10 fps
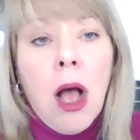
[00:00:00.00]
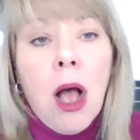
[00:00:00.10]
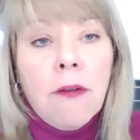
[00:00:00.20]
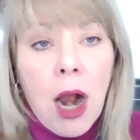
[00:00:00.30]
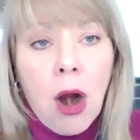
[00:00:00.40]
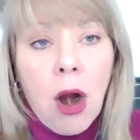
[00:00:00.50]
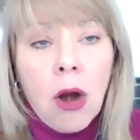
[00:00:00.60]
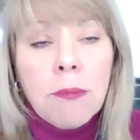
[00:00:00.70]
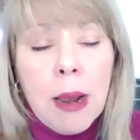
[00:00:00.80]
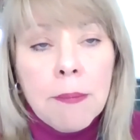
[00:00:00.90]
of
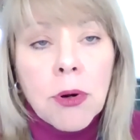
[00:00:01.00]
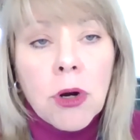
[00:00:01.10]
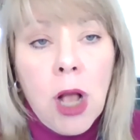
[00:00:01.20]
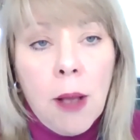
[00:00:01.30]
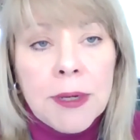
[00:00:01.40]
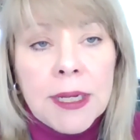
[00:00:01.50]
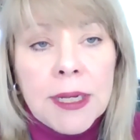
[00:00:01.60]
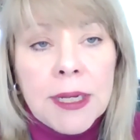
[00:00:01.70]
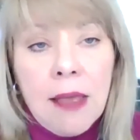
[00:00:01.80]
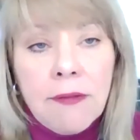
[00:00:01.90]
our member
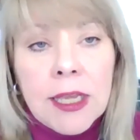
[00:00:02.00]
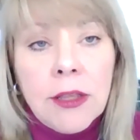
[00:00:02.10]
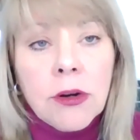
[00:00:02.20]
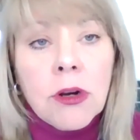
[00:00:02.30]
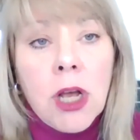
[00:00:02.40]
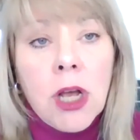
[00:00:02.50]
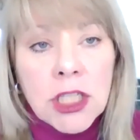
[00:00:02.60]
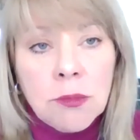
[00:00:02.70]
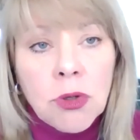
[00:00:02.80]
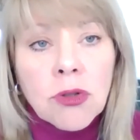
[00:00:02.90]
companies have either
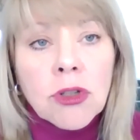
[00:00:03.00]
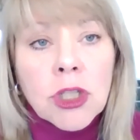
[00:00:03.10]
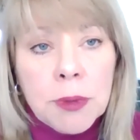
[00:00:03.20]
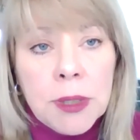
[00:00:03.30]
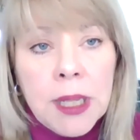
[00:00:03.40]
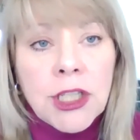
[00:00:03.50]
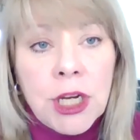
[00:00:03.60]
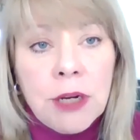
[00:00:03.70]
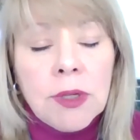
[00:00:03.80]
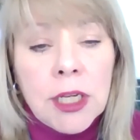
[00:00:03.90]
customers or supply
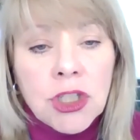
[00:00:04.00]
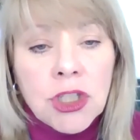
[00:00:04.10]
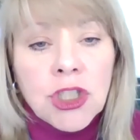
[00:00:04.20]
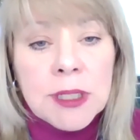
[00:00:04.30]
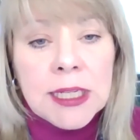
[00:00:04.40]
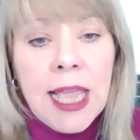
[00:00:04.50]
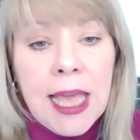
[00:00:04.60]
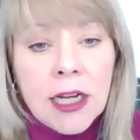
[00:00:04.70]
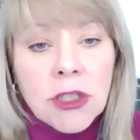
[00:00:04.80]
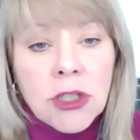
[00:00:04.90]
chain relationships in Canada.